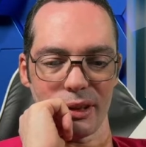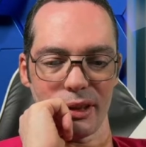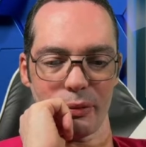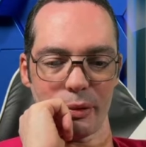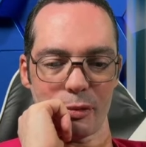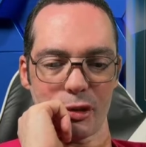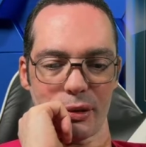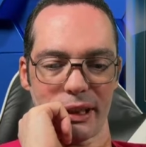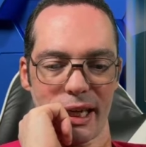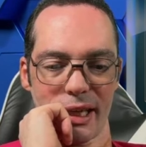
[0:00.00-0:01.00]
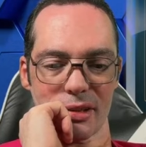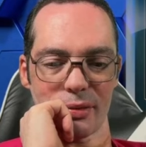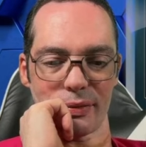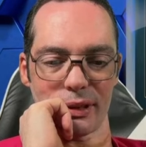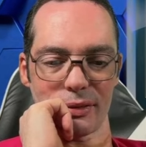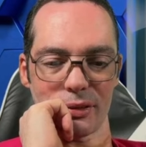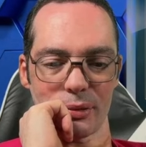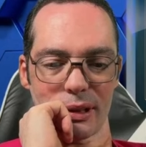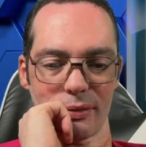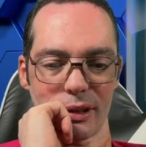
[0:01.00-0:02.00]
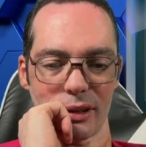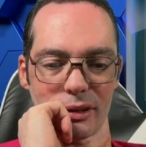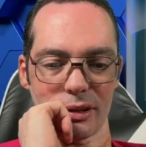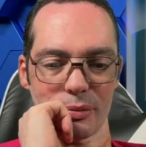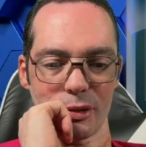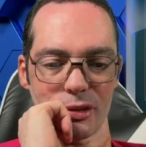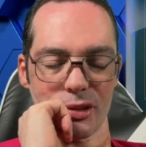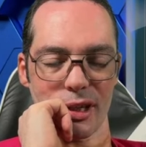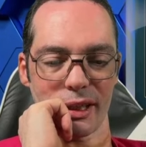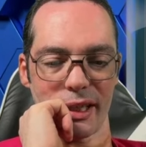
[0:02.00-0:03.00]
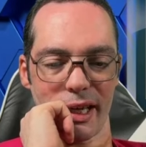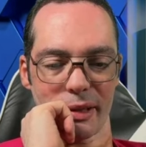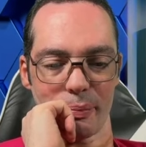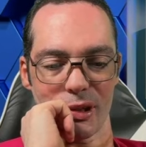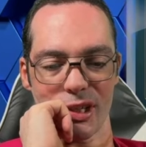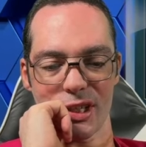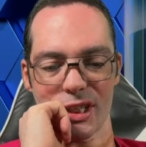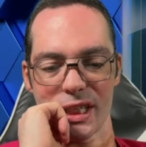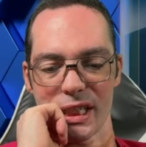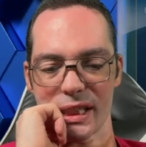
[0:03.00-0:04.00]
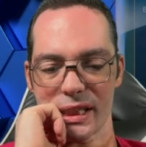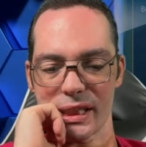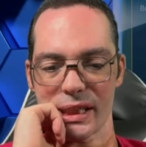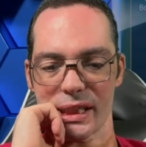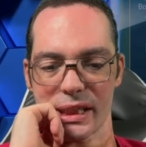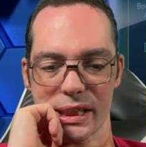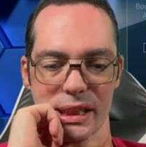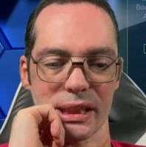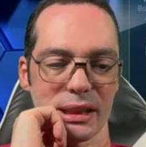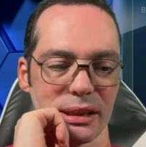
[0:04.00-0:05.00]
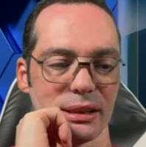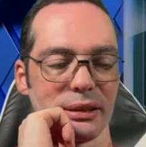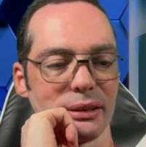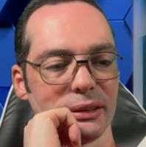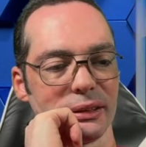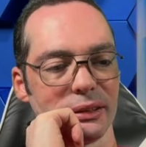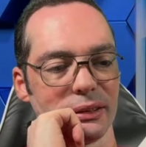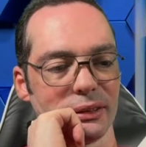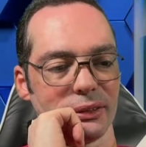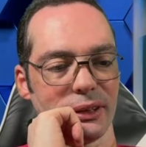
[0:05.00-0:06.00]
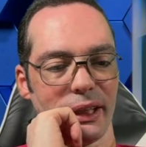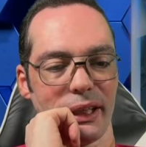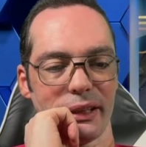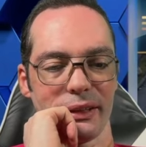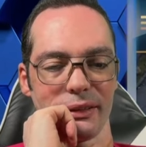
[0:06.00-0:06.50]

Whip 2 attacks with level 12 Gauntlet Boots. Attack percentage. Okay.